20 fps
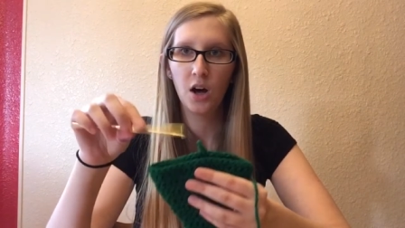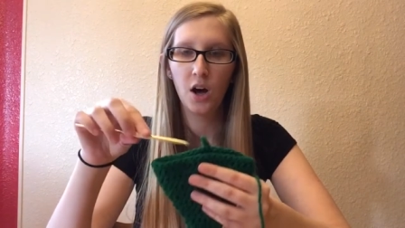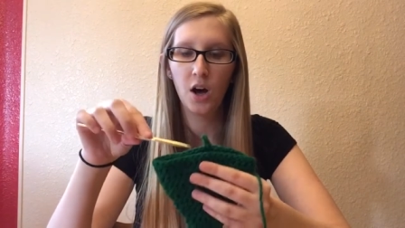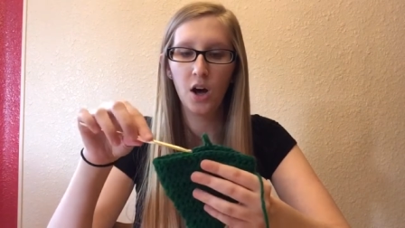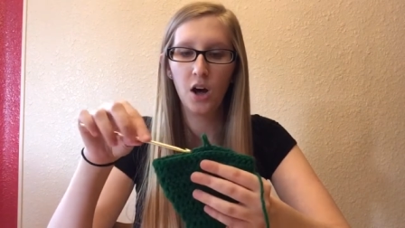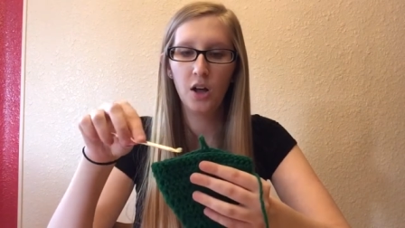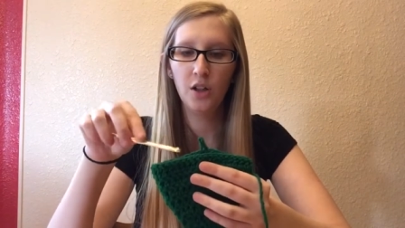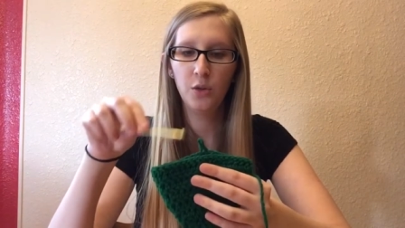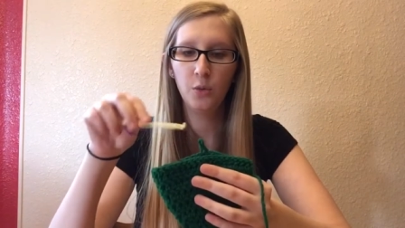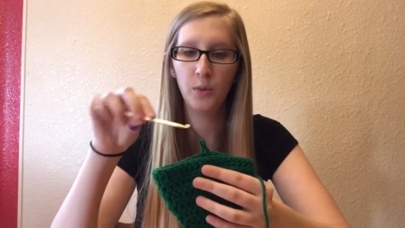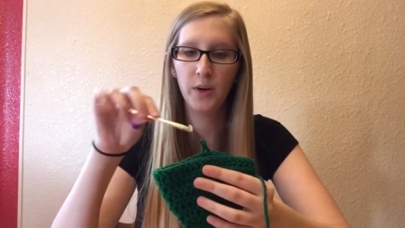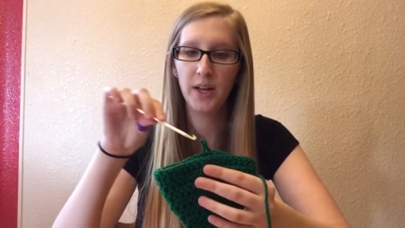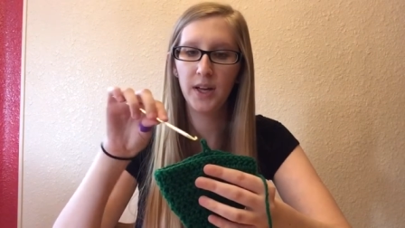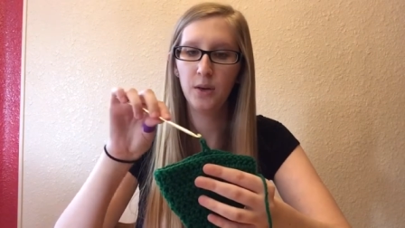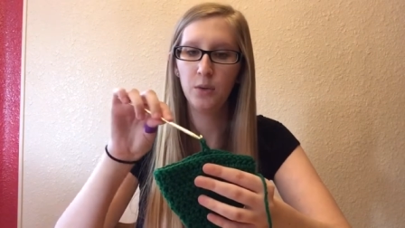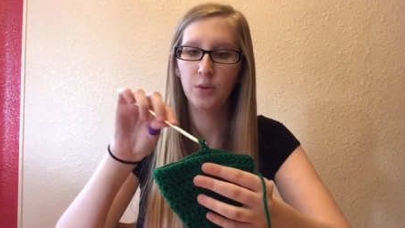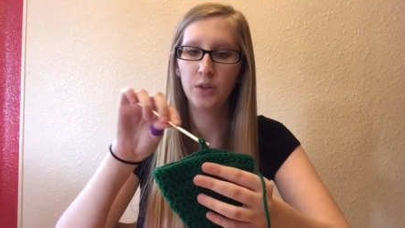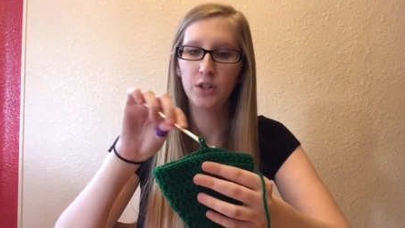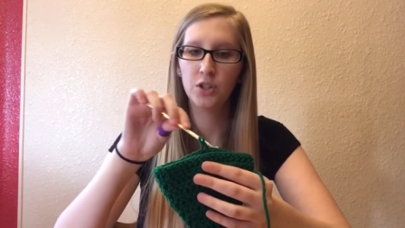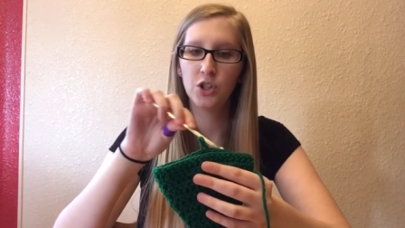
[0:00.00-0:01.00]
all the
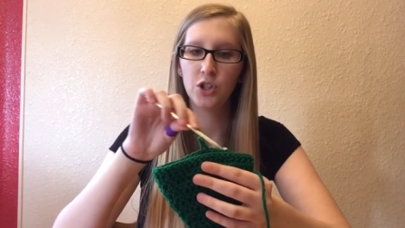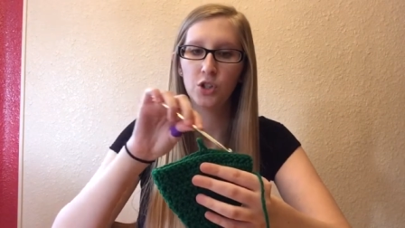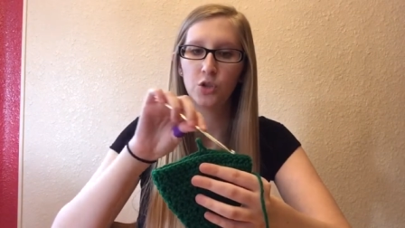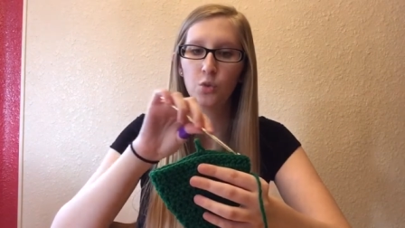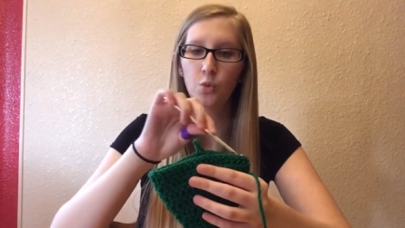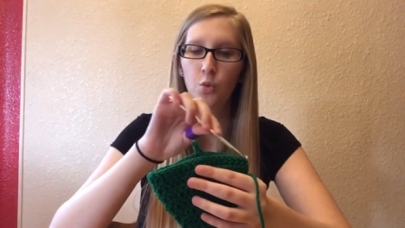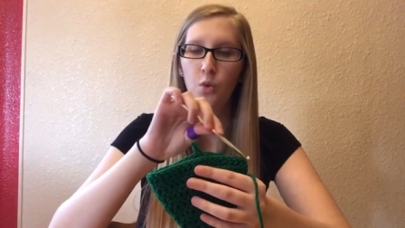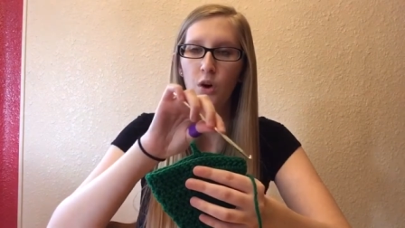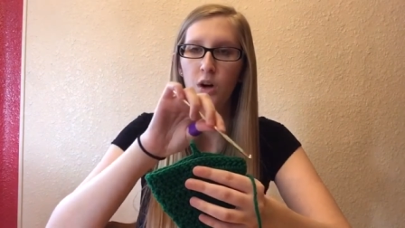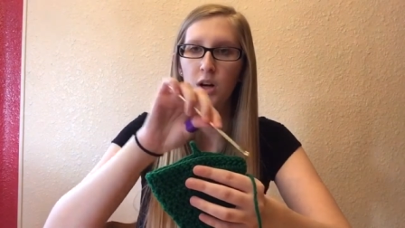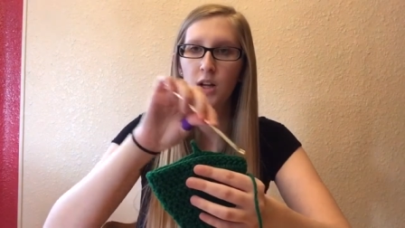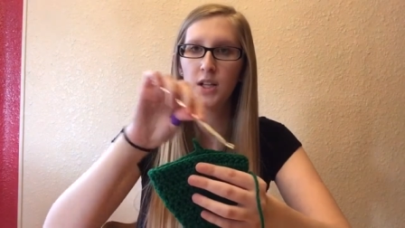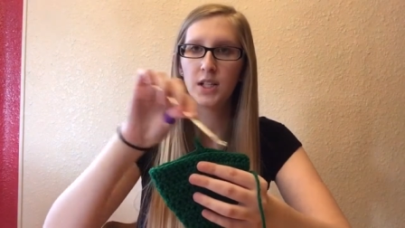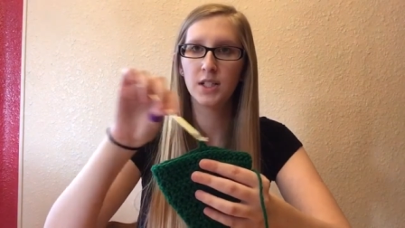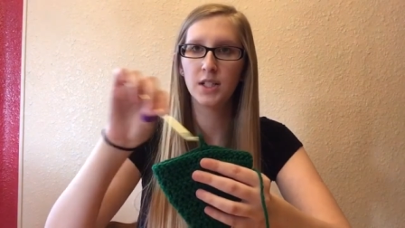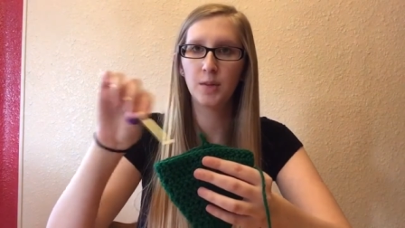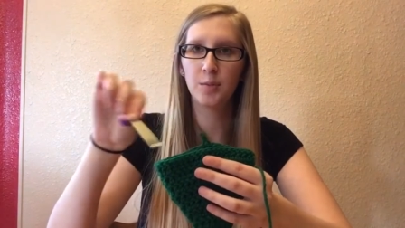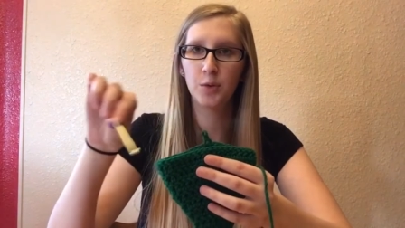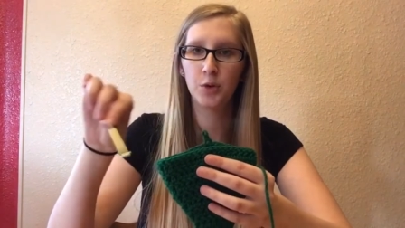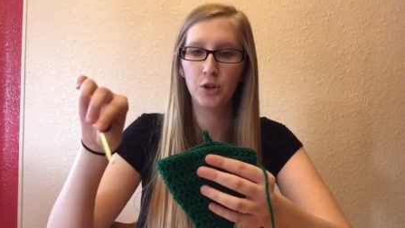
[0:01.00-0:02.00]
way with just one
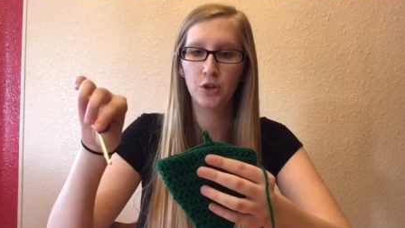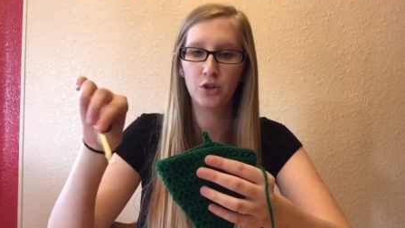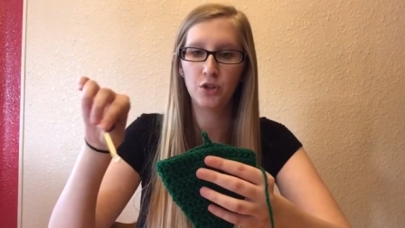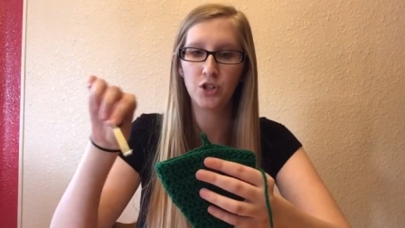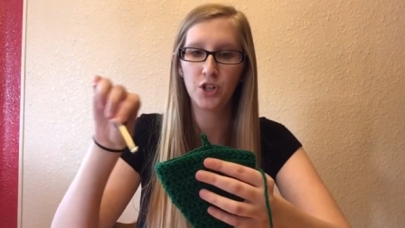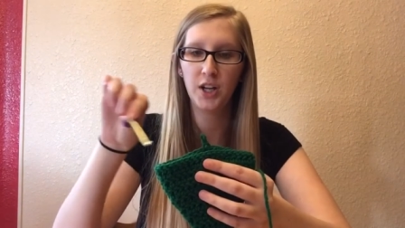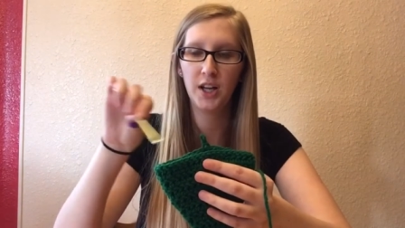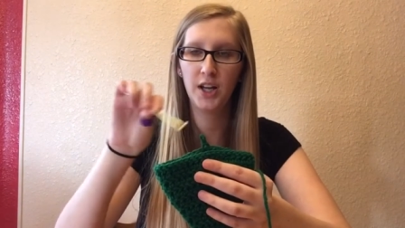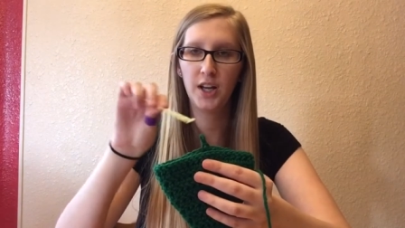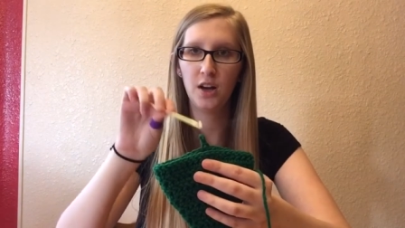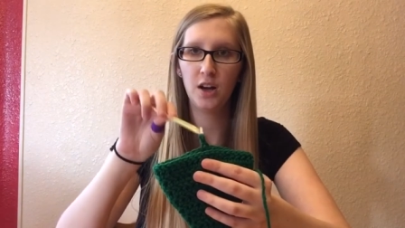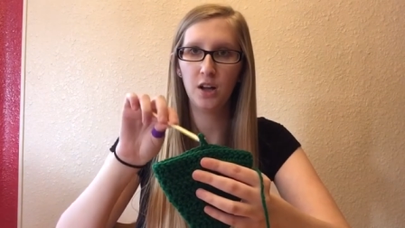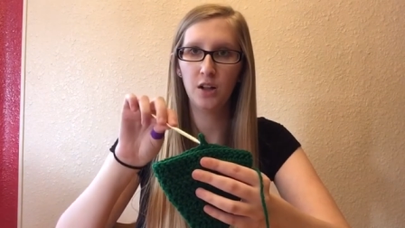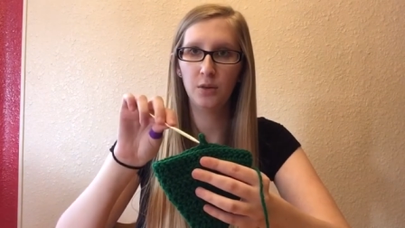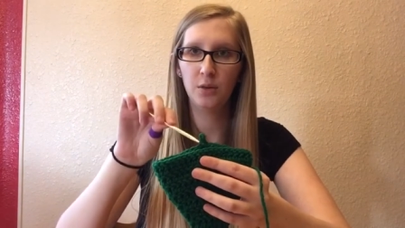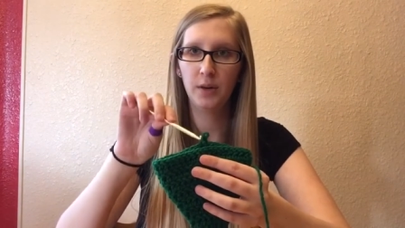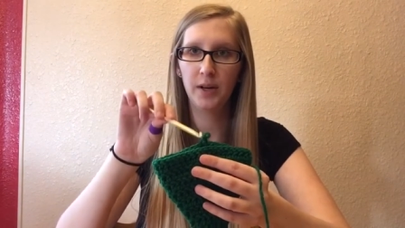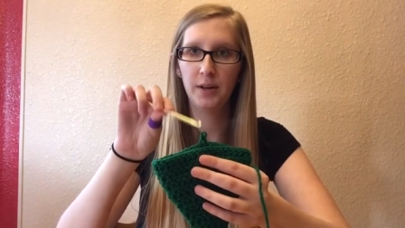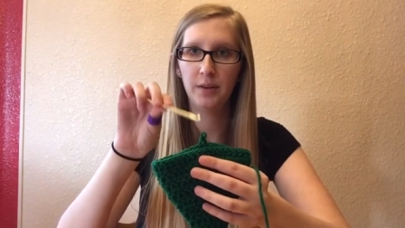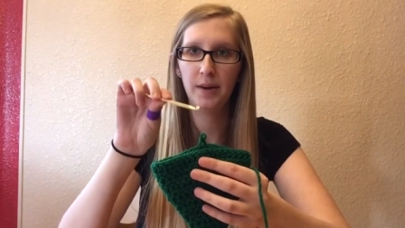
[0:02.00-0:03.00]
double crochet all
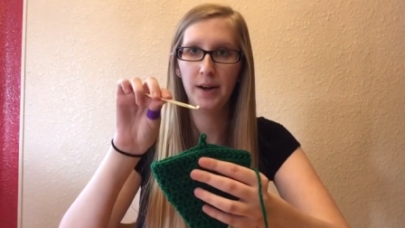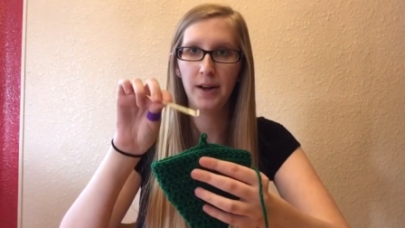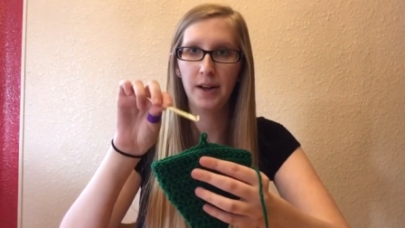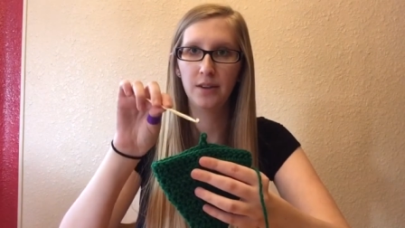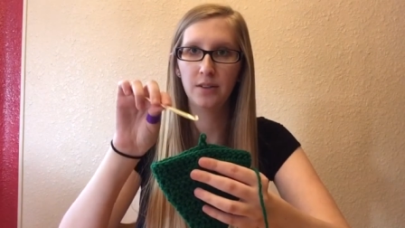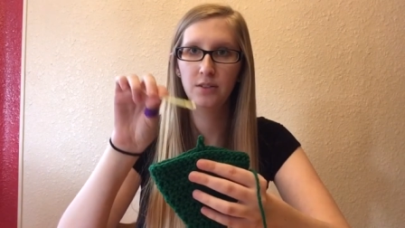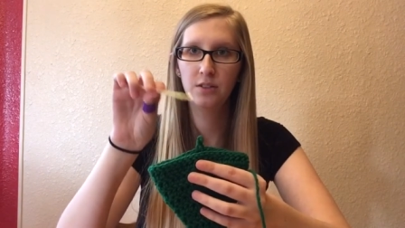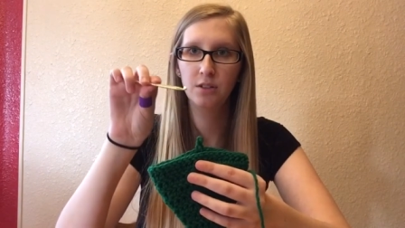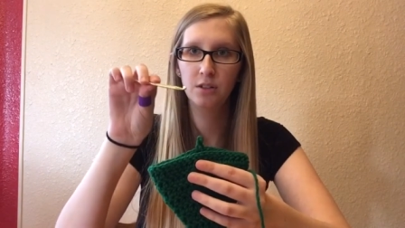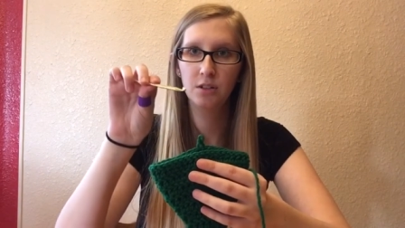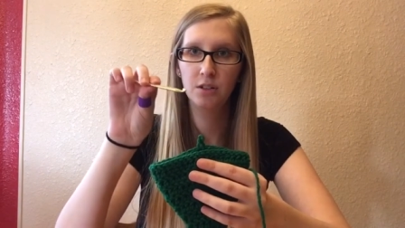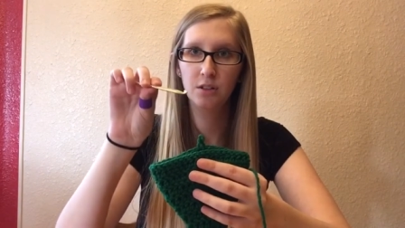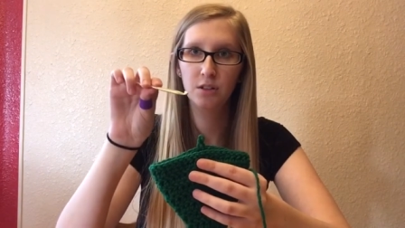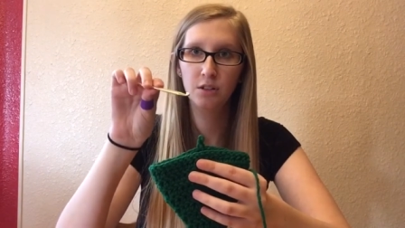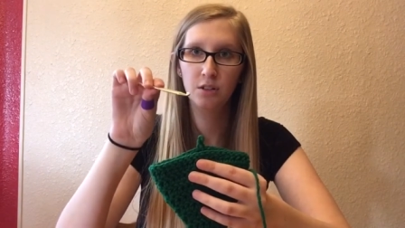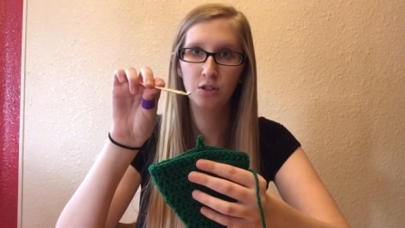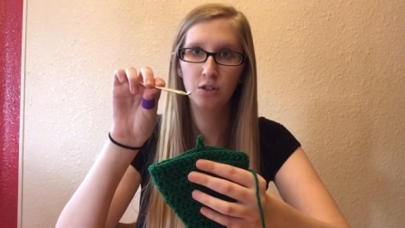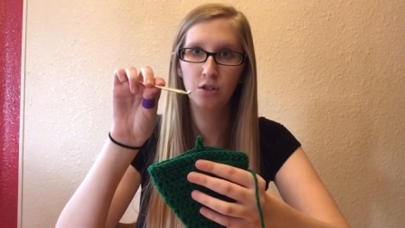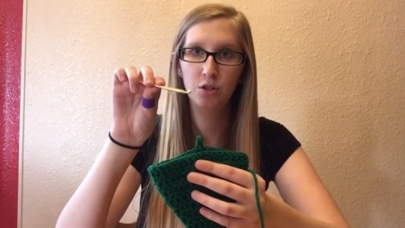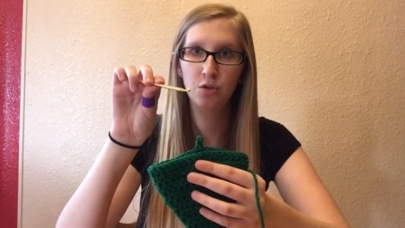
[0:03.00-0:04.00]
the way around,
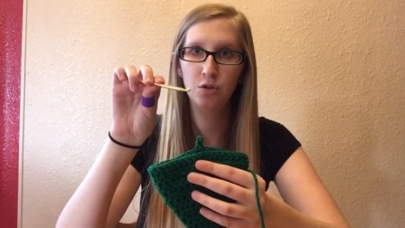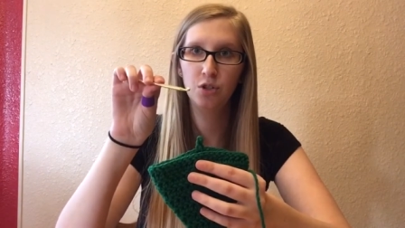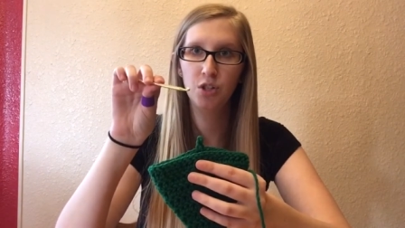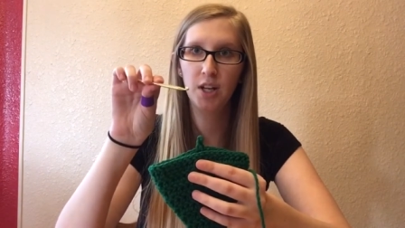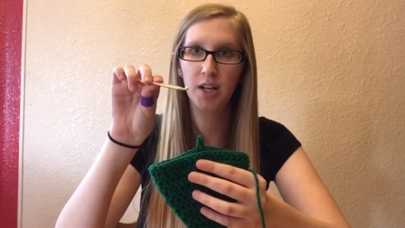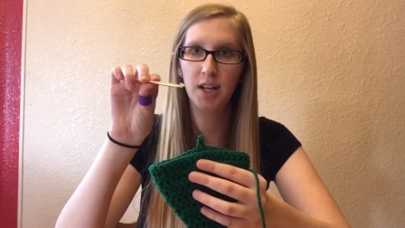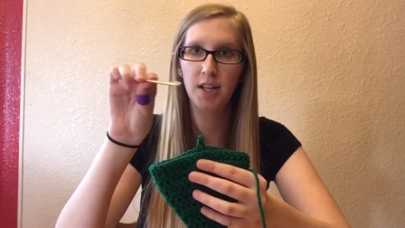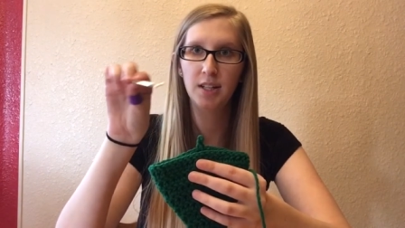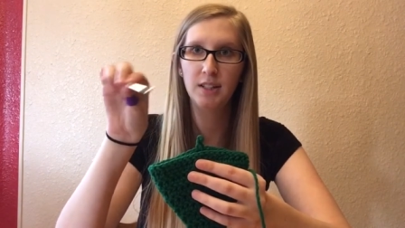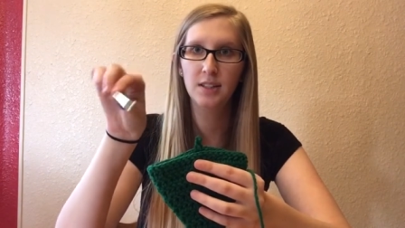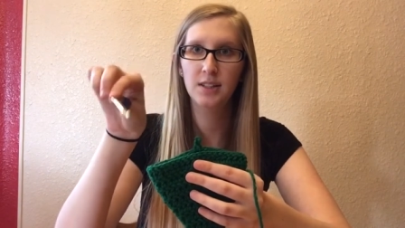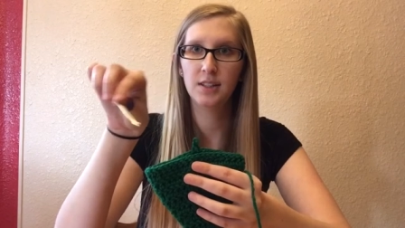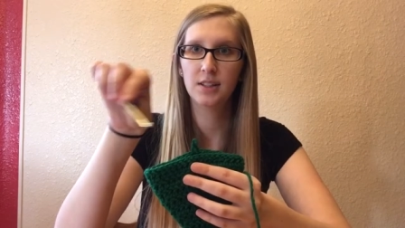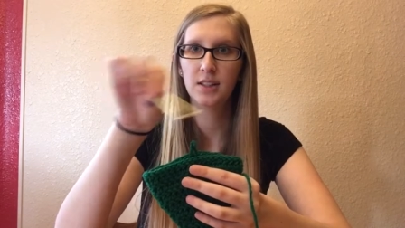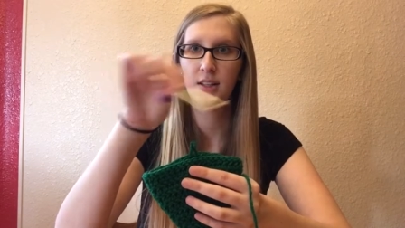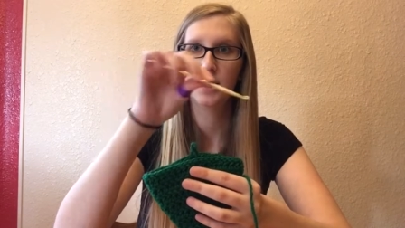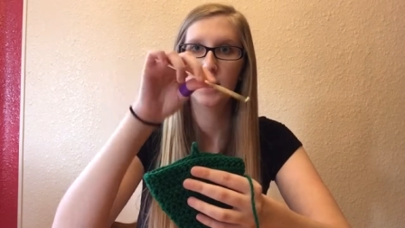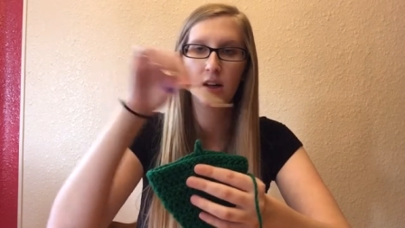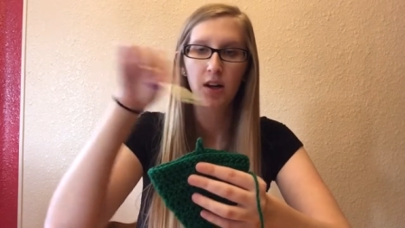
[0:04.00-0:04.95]
two chains,